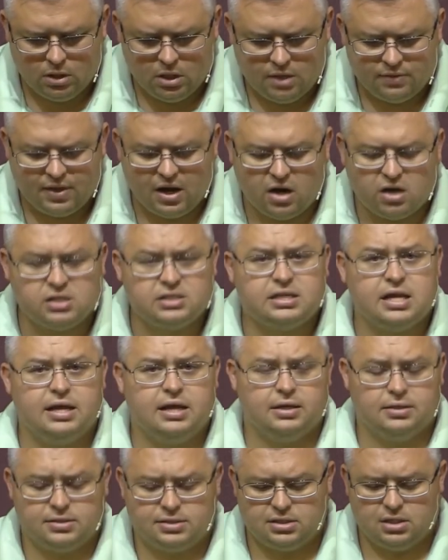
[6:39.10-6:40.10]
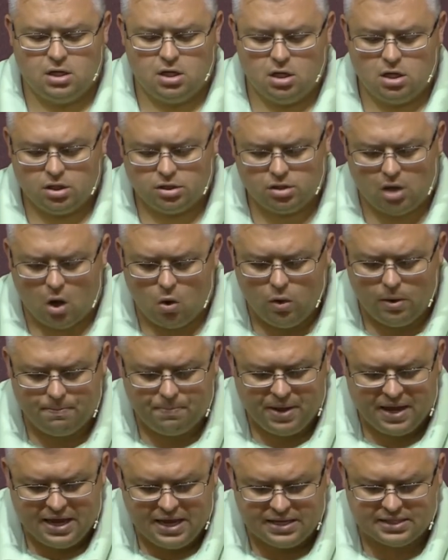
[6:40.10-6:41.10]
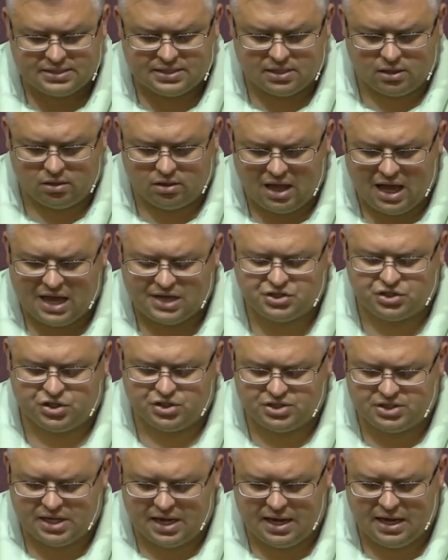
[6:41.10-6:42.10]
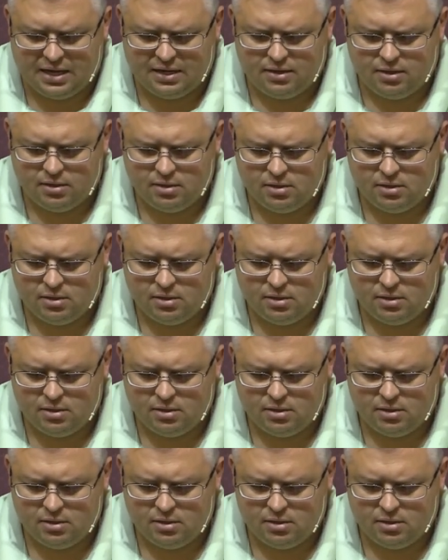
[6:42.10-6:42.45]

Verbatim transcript: There it says, Go in peace, Elisha said.